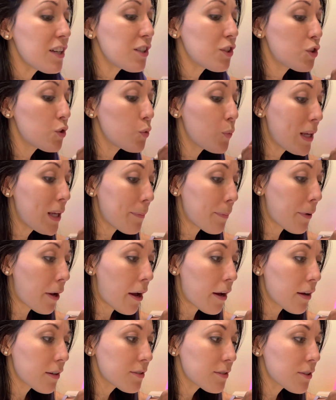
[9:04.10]
sweet
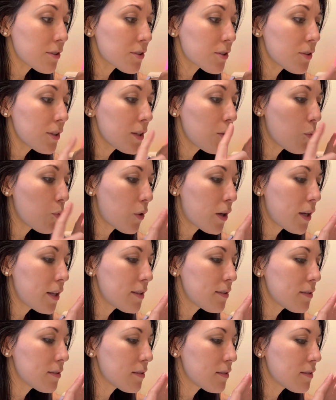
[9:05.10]
box. There's only
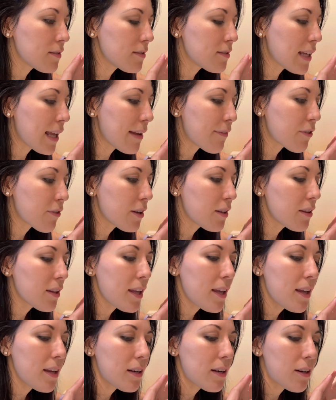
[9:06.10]
one savory
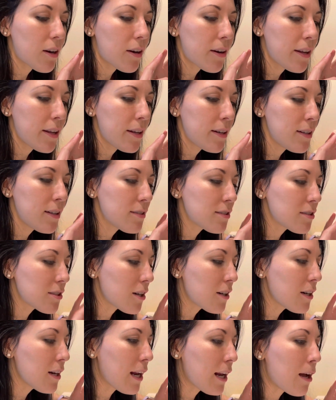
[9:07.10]
thing and it
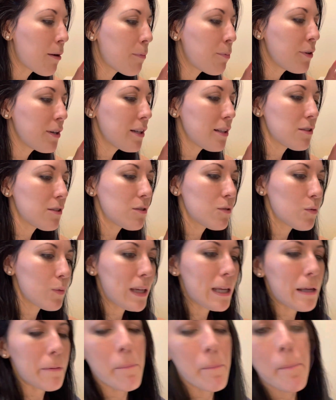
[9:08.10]
started out pretty sweet.